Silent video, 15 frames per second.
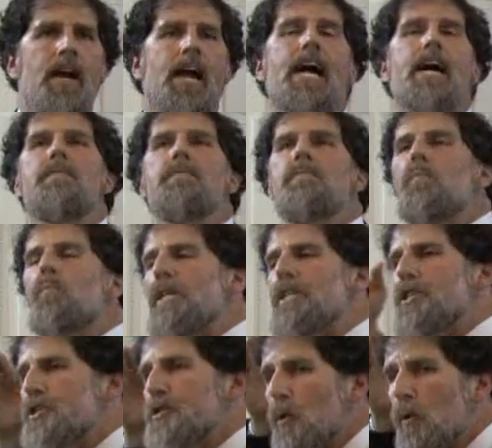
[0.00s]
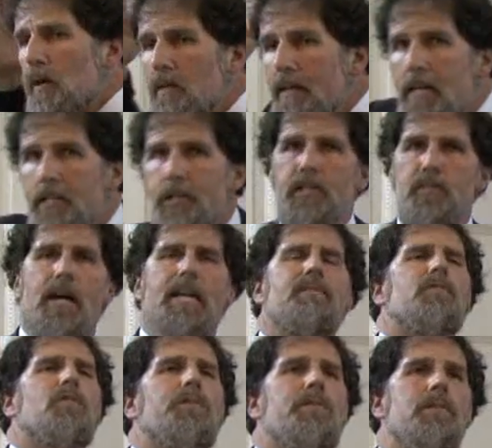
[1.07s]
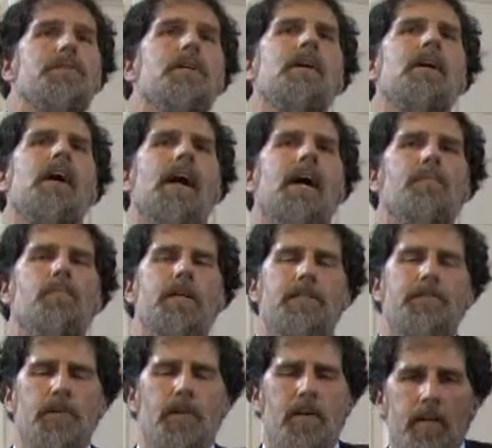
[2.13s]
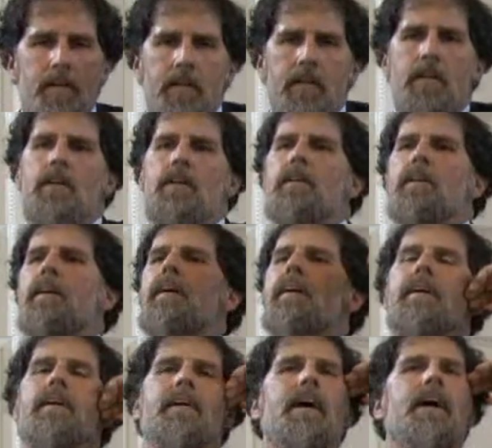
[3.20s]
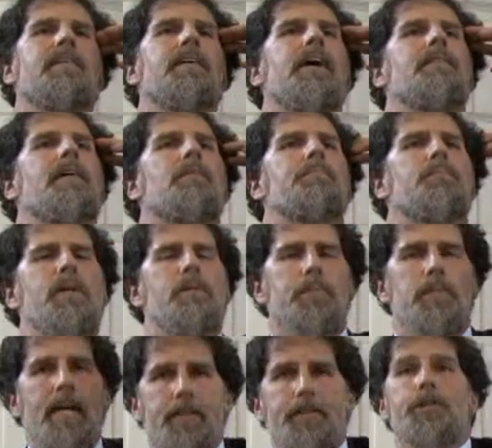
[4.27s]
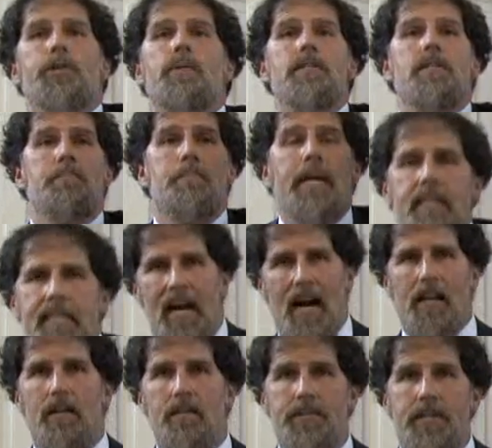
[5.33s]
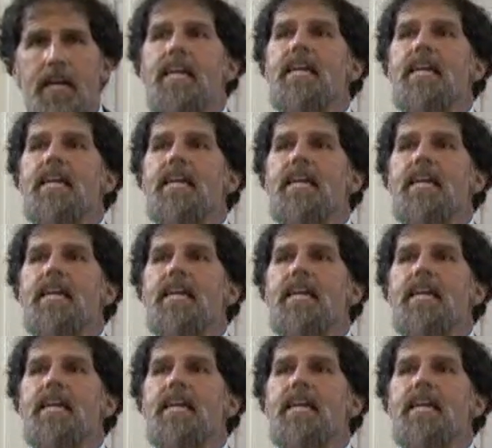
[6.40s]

and restore land to the rightful owners and return and help replant the trees and pick the olives?